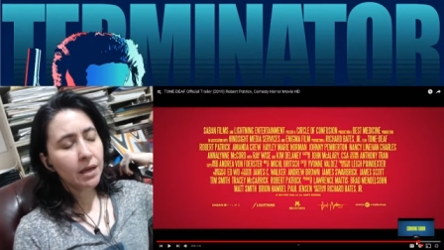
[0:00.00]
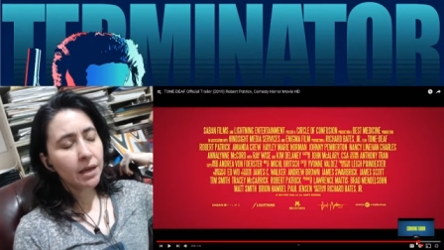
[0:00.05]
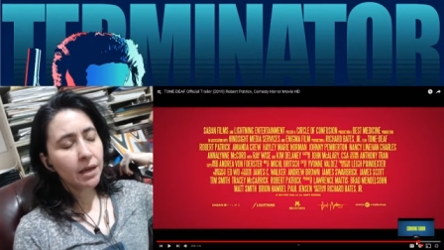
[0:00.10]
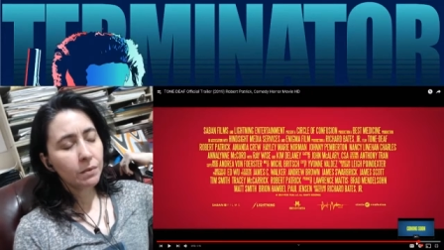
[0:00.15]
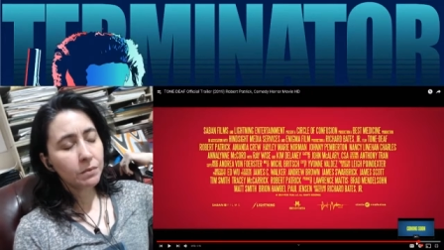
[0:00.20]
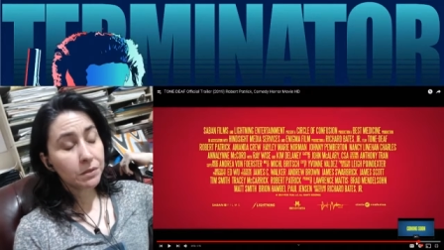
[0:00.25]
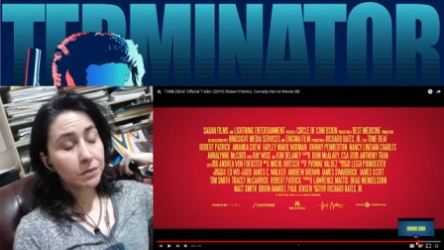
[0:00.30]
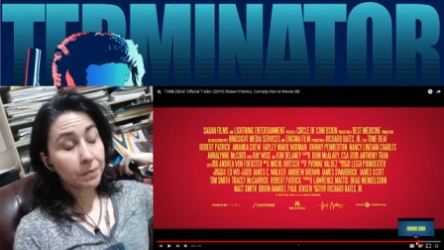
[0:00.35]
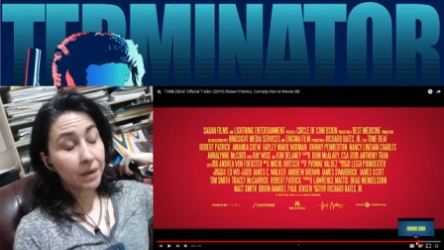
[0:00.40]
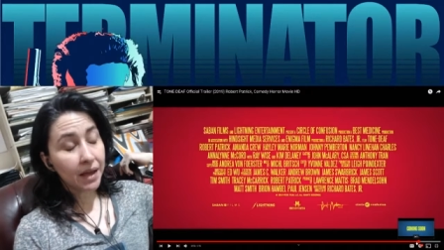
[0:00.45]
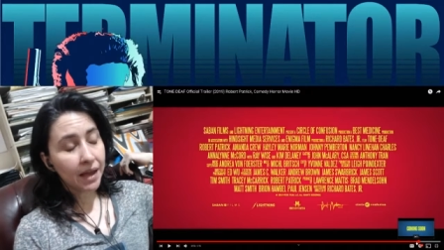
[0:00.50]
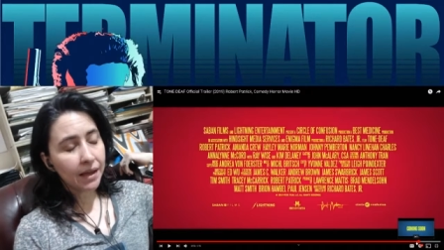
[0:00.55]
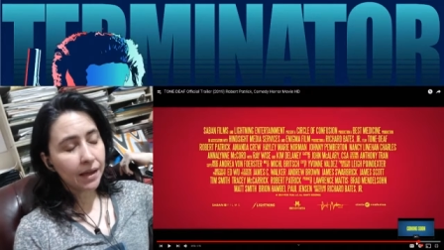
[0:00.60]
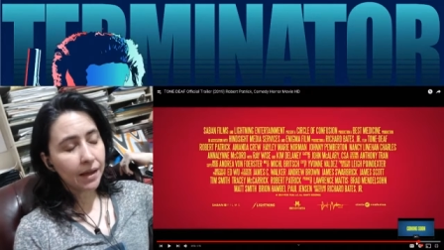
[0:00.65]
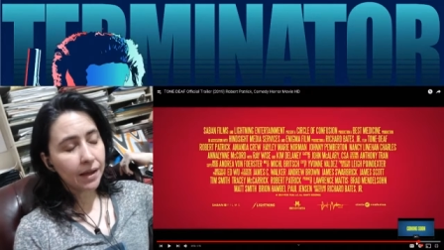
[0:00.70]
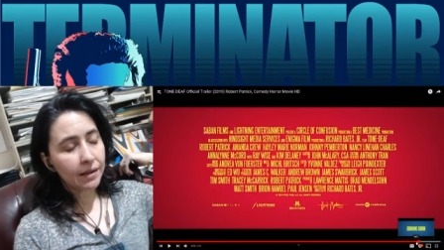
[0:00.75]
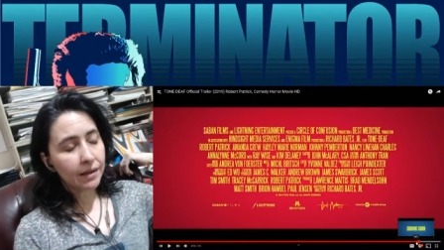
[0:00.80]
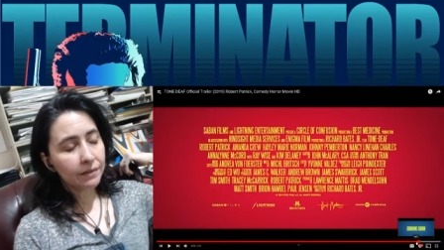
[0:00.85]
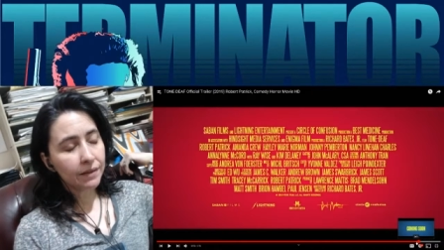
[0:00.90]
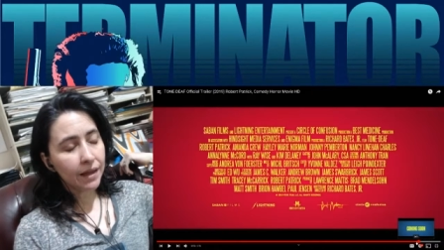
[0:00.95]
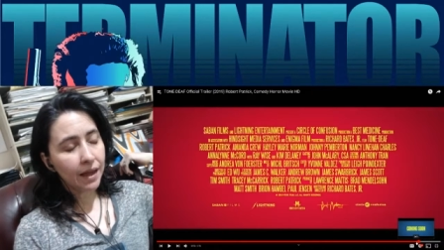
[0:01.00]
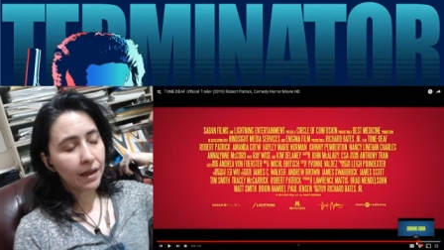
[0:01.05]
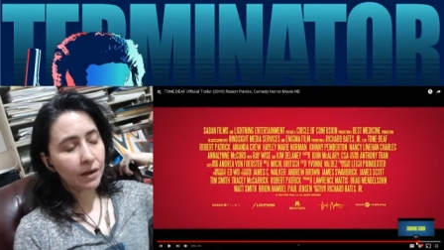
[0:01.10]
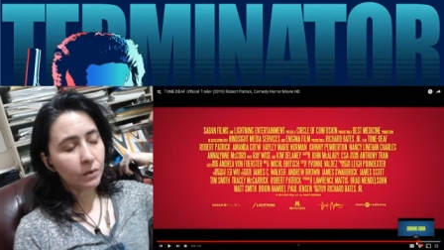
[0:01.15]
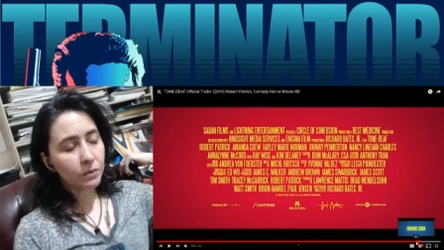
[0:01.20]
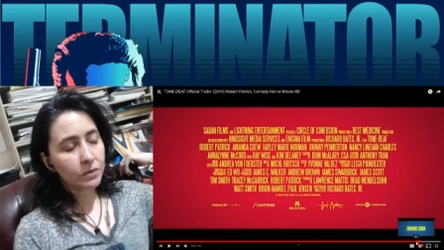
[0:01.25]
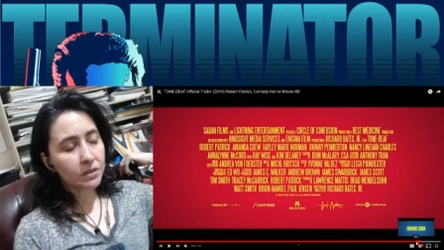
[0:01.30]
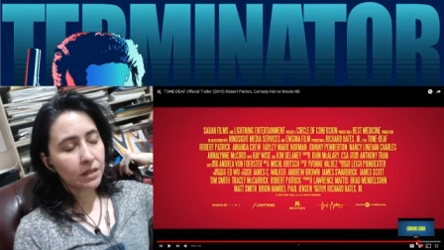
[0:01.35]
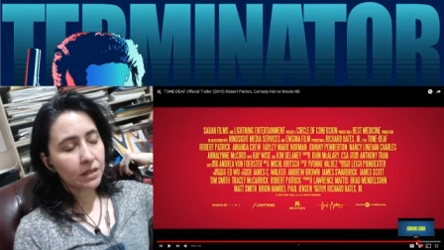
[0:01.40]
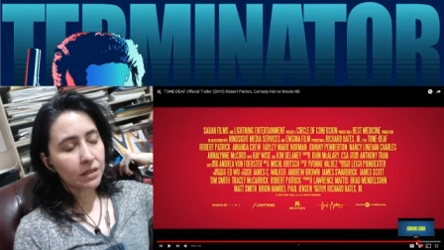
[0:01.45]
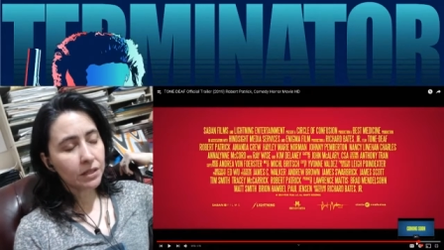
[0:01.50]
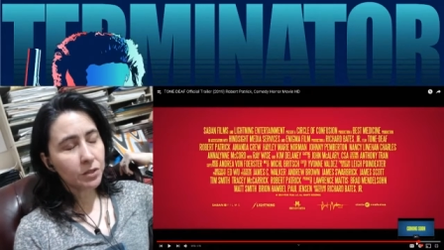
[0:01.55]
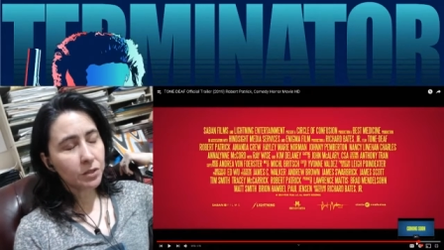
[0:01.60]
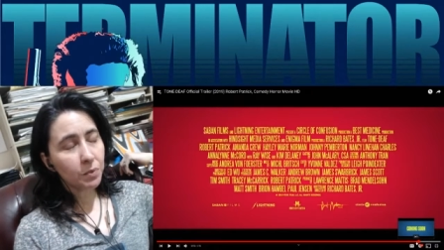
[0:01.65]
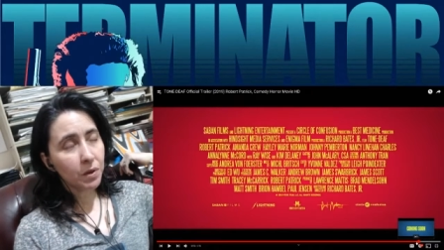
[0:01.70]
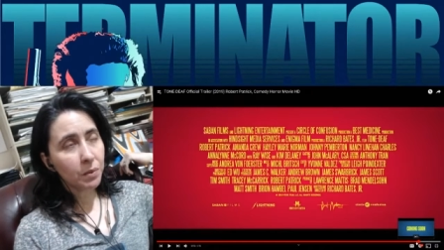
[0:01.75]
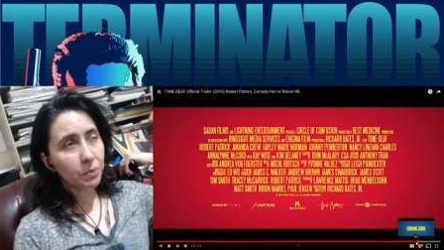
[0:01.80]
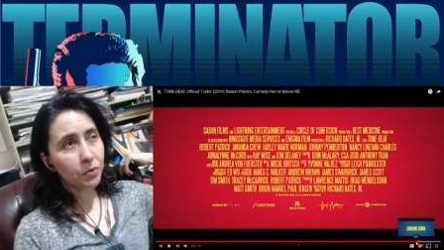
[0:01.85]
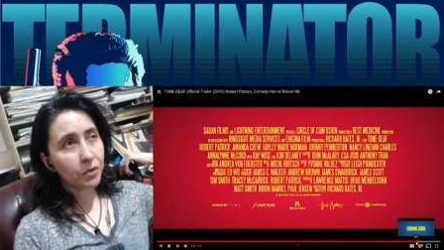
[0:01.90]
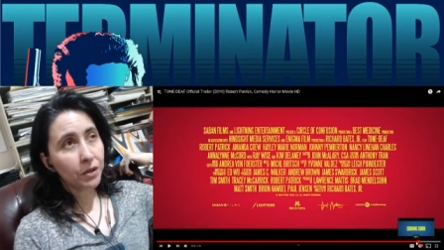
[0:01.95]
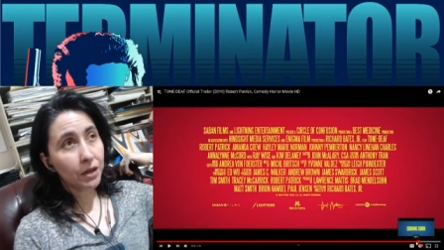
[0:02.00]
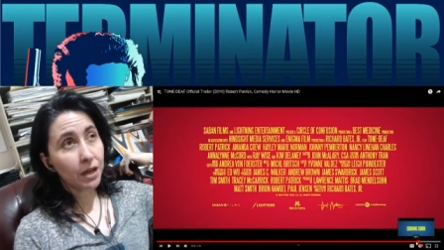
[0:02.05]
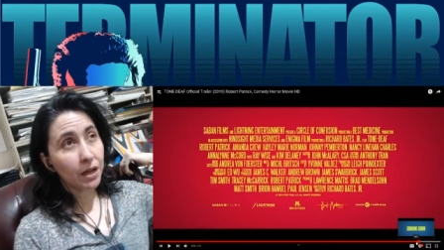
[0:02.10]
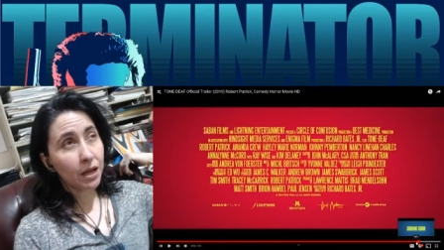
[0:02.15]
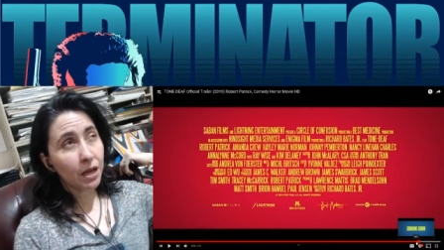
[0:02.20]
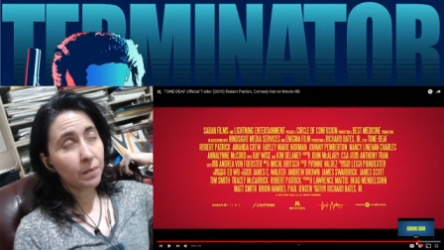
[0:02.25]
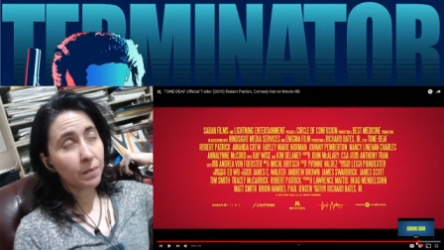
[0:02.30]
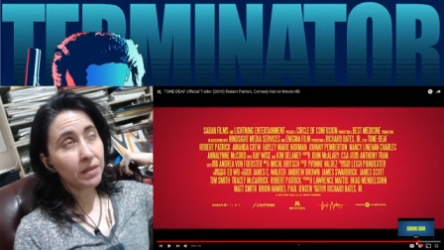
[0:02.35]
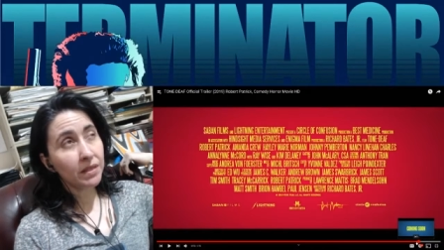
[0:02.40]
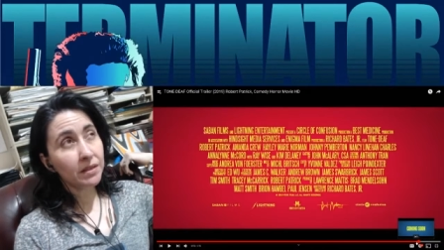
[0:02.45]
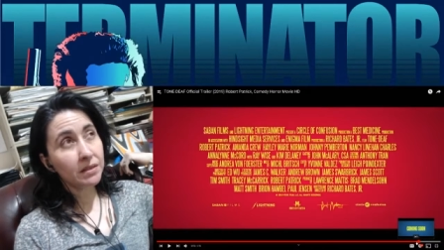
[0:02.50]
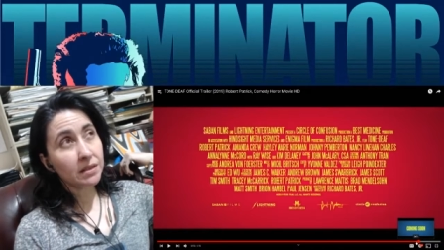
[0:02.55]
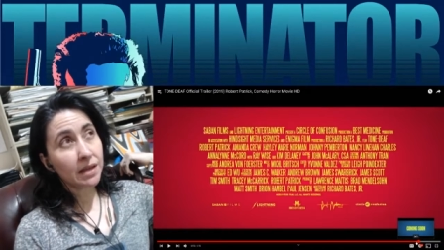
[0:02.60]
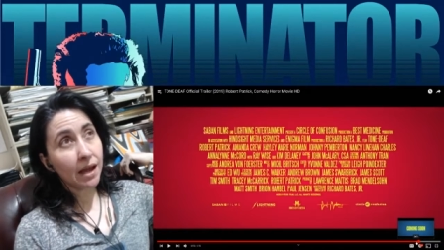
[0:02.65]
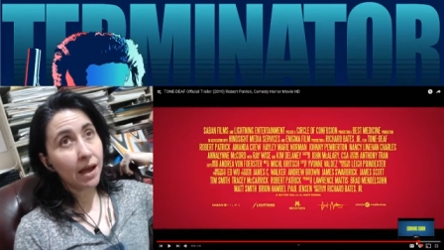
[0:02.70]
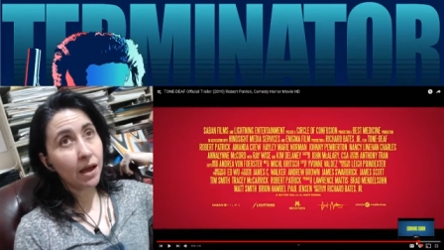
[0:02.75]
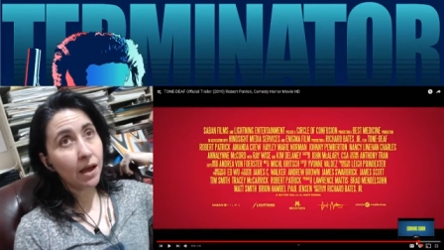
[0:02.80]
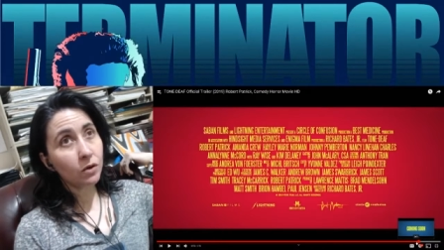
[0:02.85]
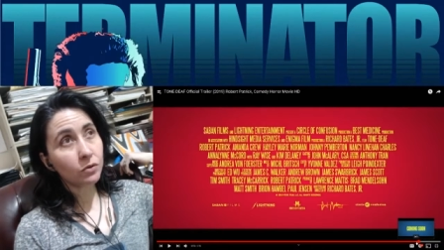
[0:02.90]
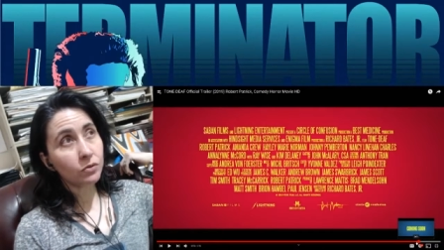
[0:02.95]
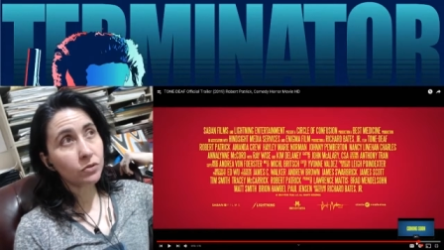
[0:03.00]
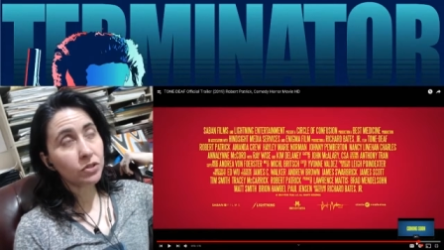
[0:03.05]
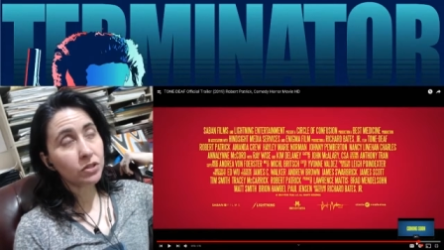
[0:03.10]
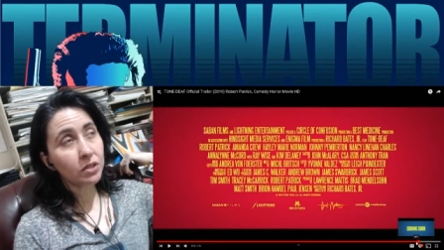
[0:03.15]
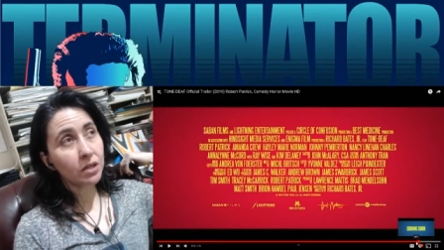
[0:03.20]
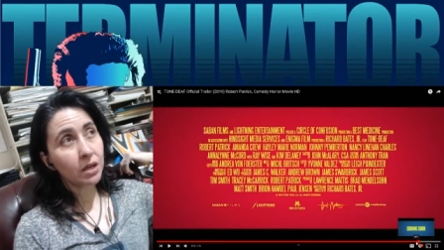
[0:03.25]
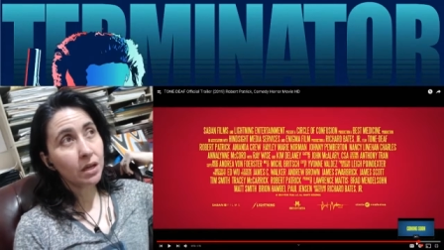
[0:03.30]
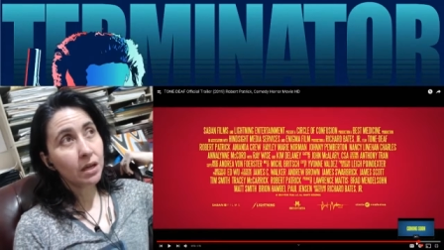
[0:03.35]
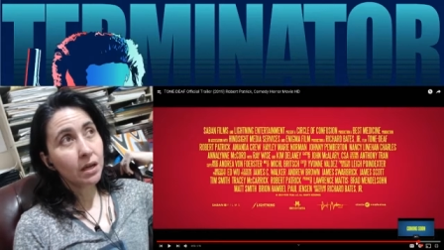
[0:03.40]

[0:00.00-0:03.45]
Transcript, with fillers: He was a bad guy in that. It was like these people that had come in this house.